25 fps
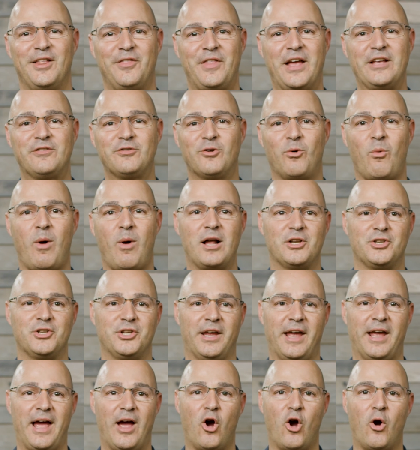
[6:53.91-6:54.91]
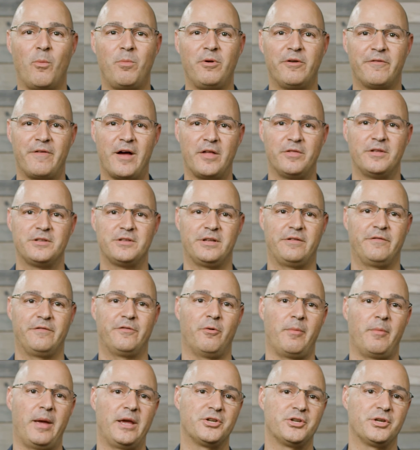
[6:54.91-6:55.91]
Thanks for watching. I hope you found this
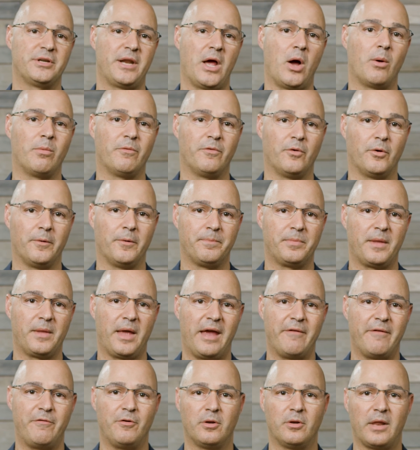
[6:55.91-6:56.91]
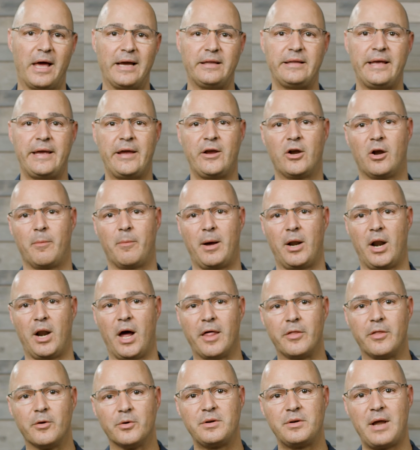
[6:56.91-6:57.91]
information helpful. If you'd like to hear about
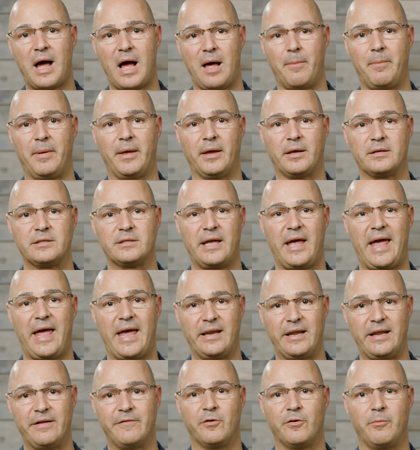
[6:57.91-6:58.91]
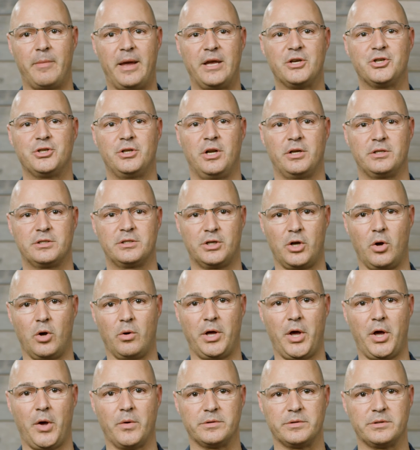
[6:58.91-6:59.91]
other topics and information on
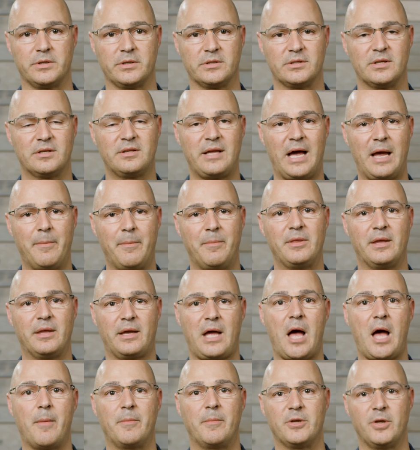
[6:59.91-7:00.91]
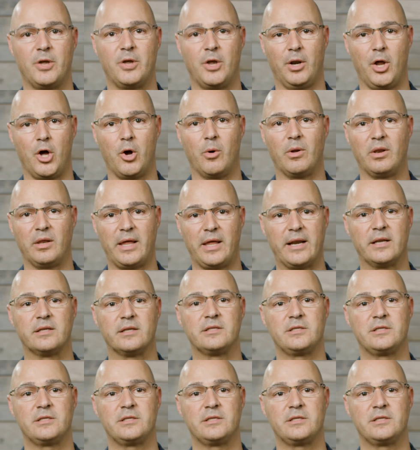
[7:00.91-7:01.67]
scoliosis, type in the comments below and let